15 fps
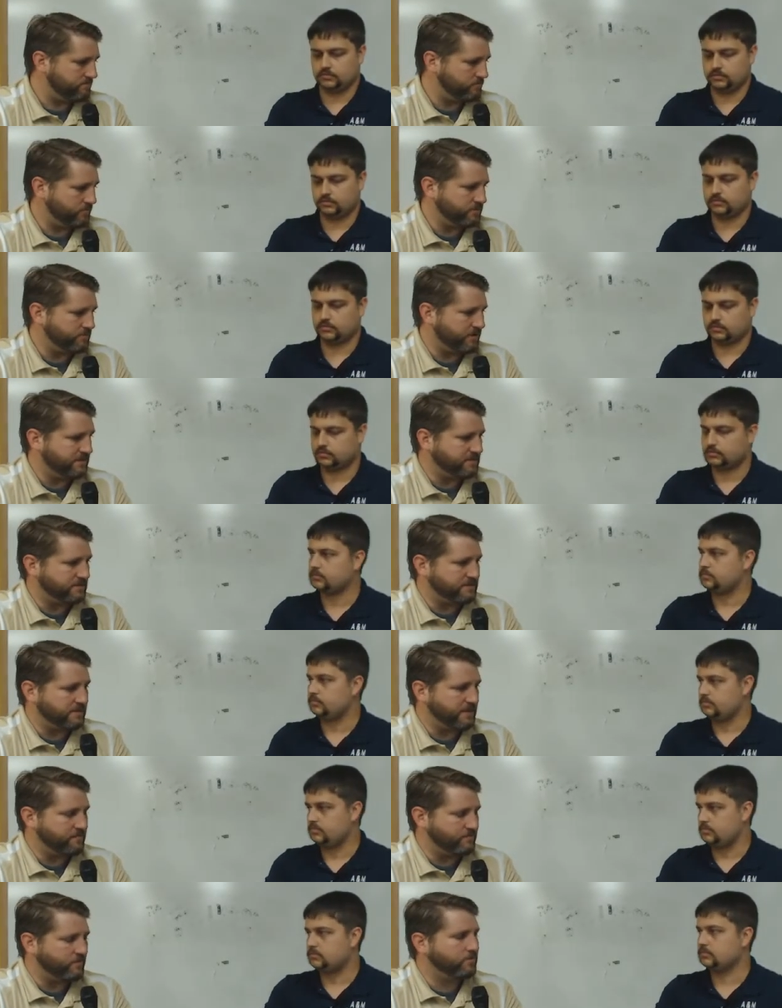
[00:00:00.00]
Speaker 1: which makes it
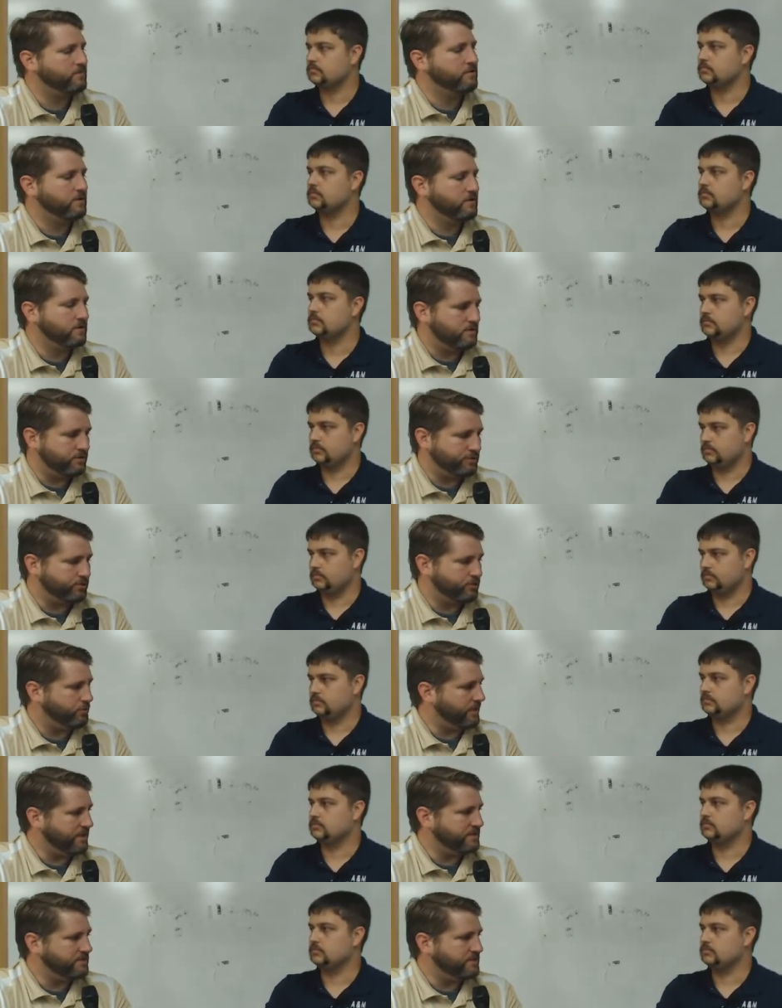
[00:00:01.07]
safer. Too
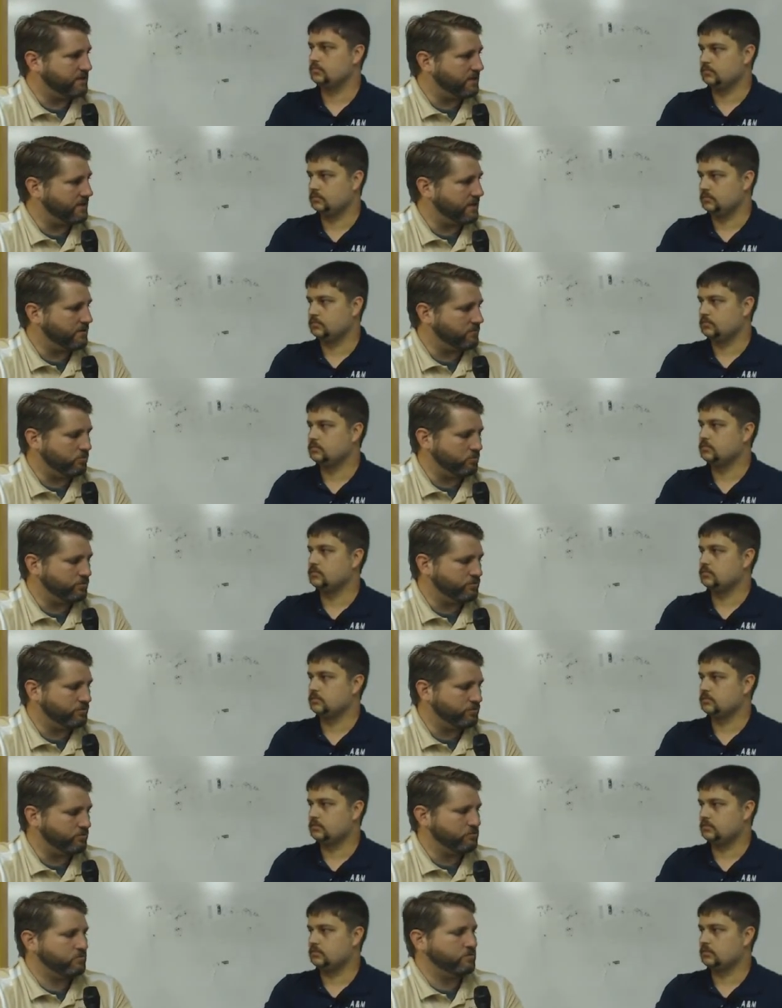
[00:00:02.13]
easy to connect with
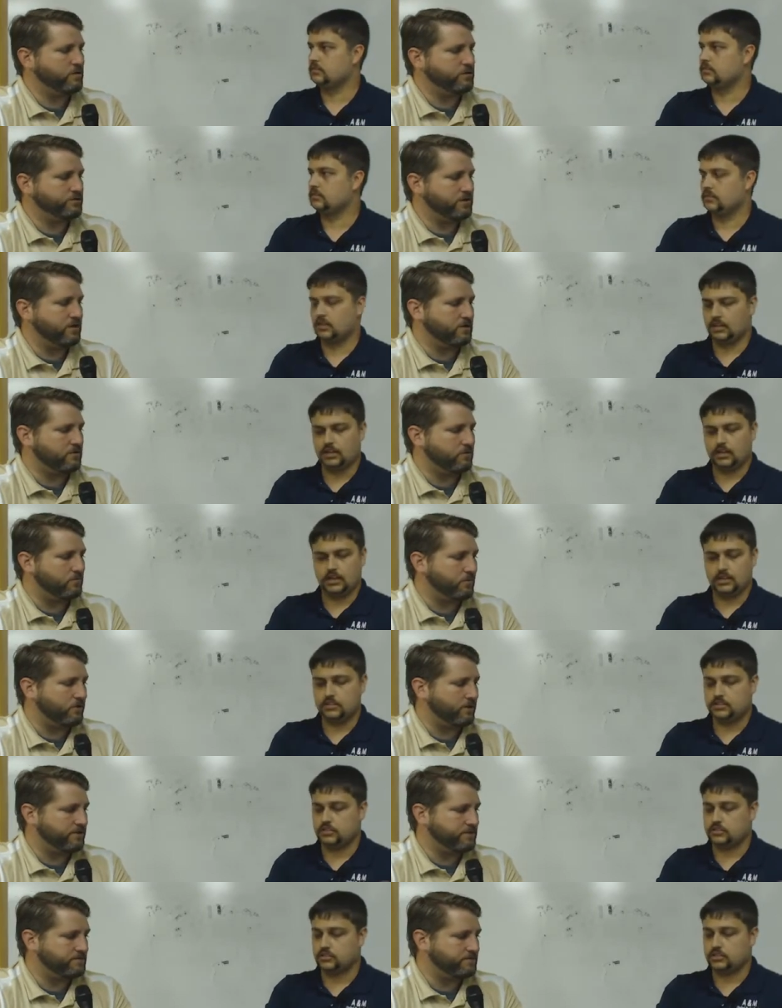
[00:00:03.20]
Bluetooth. What else you
Speaker 2: got on the pro
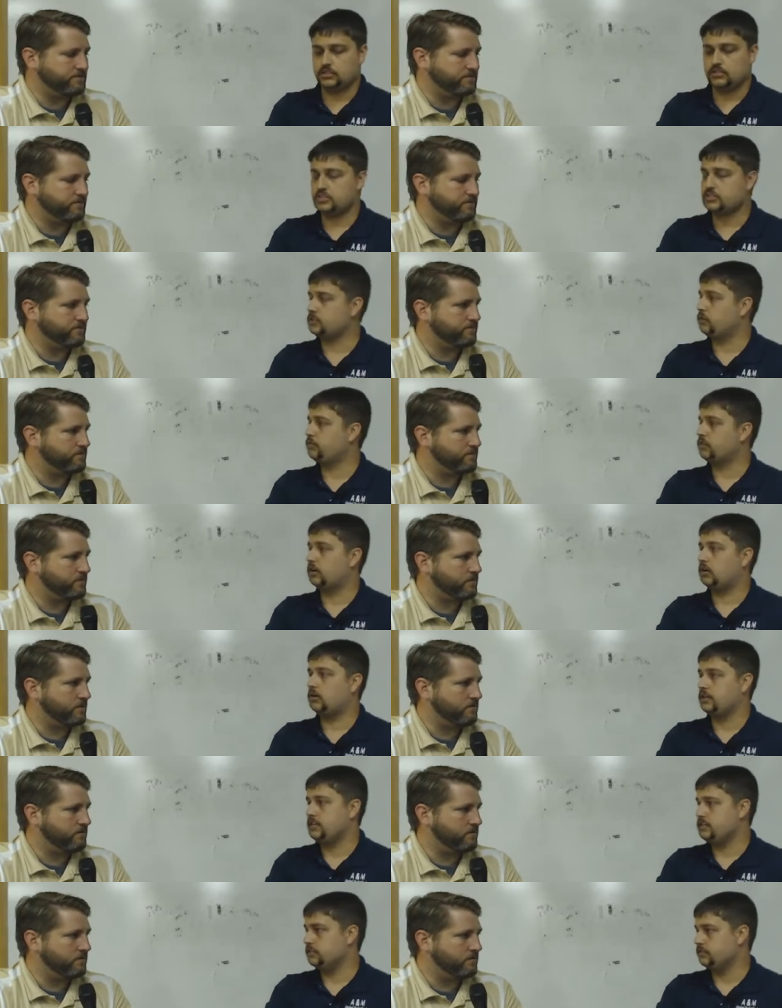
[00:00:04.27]
list? Just, just overall
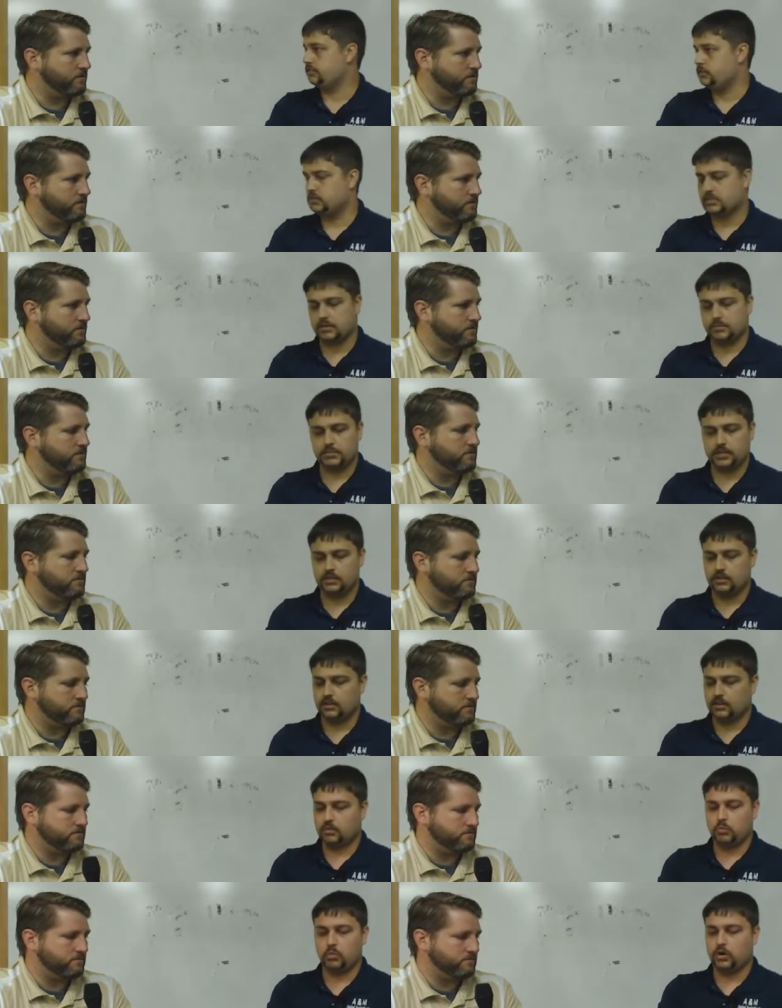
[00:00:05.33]
ease of use. I mean,
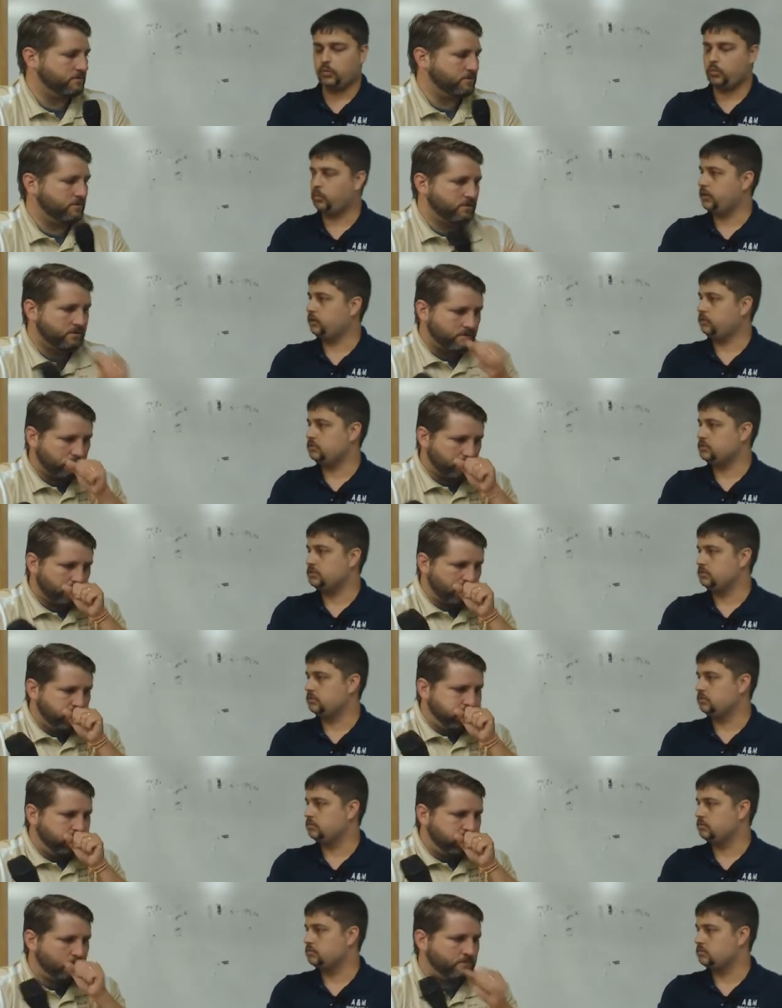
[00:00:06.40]
one wheel to
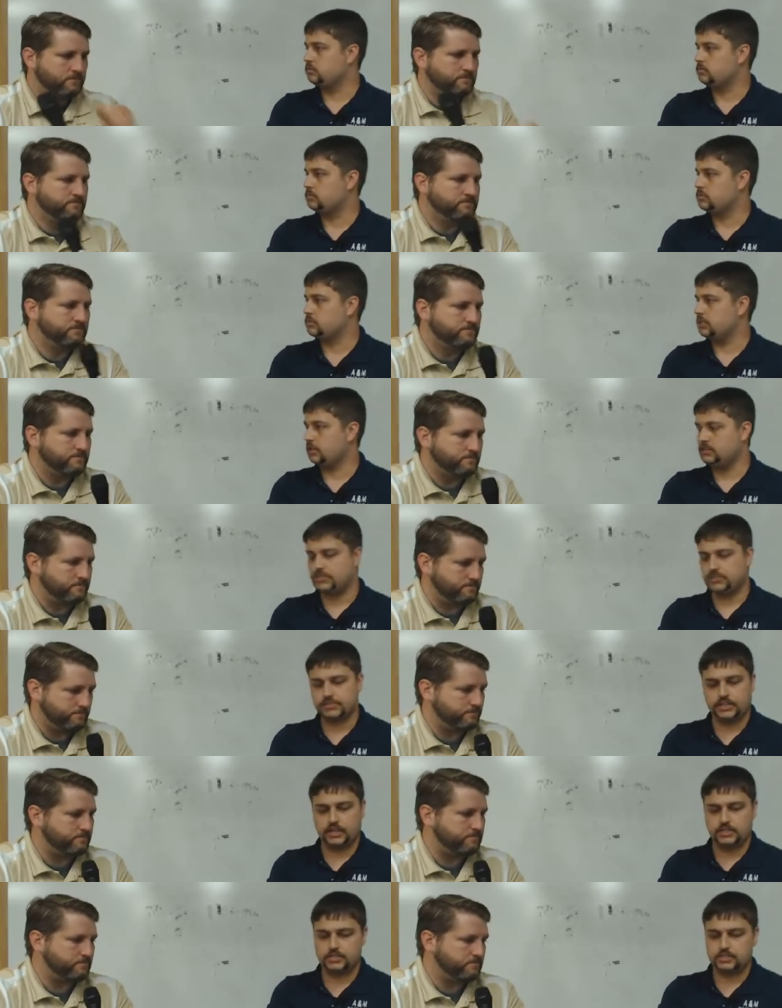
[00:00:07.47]
change your
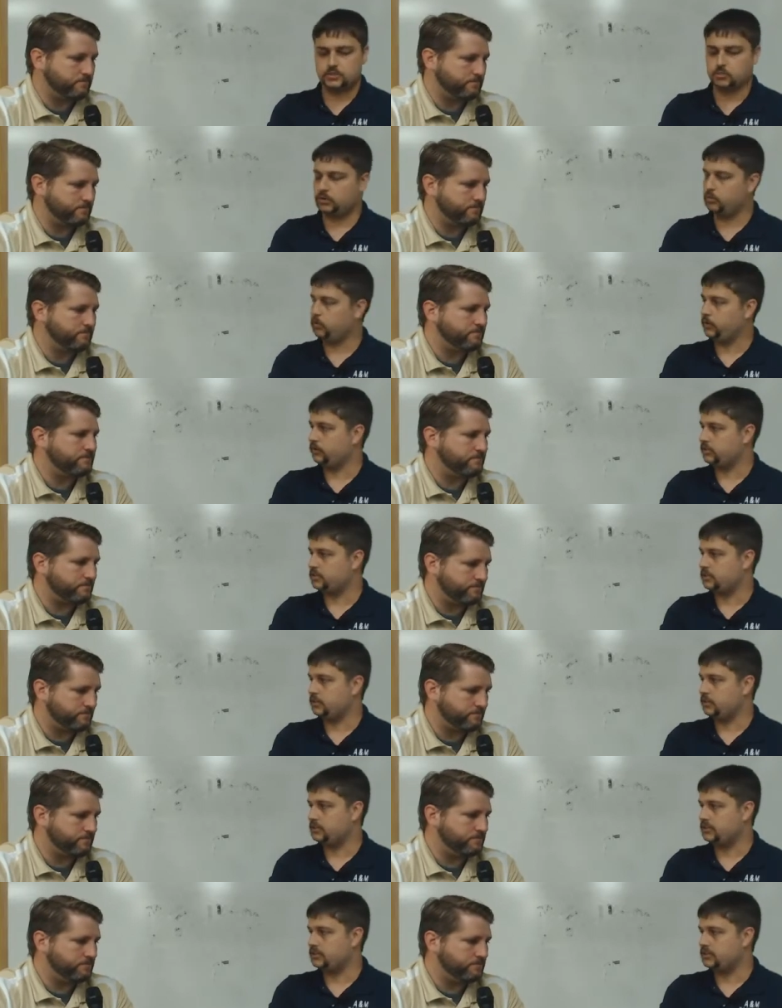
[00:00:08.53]
stations, one wheel to ch-